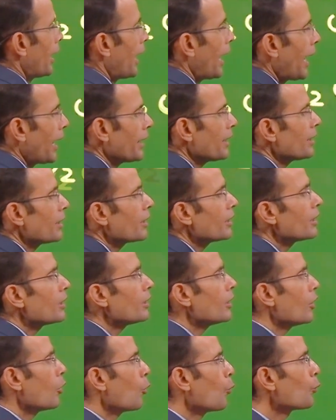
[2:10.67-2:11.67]

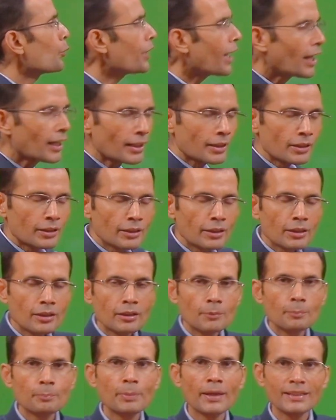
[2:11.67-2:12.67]
And we are
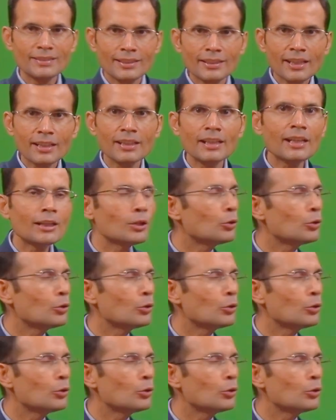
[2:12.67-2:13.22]
basically